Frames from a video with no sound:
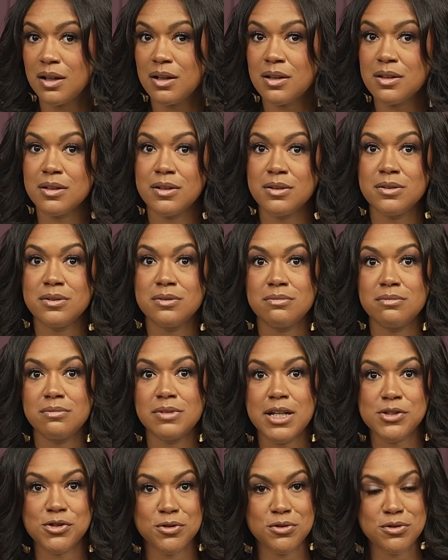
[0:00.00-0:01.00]
although
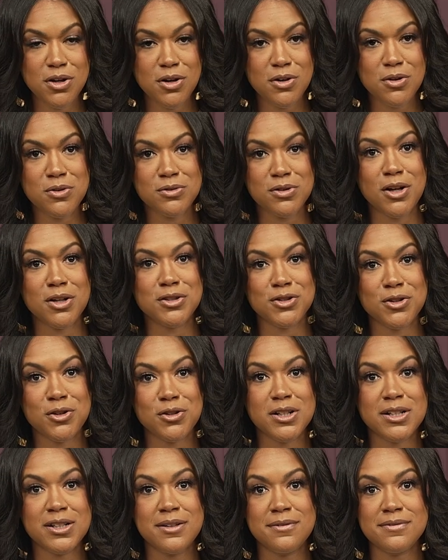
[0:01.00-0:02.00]
lesser known,
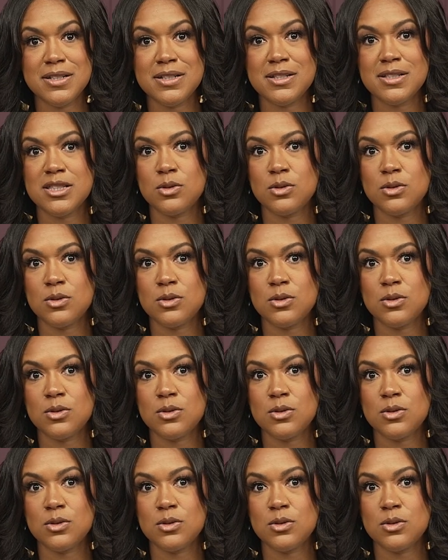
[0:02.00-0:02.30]
alternative to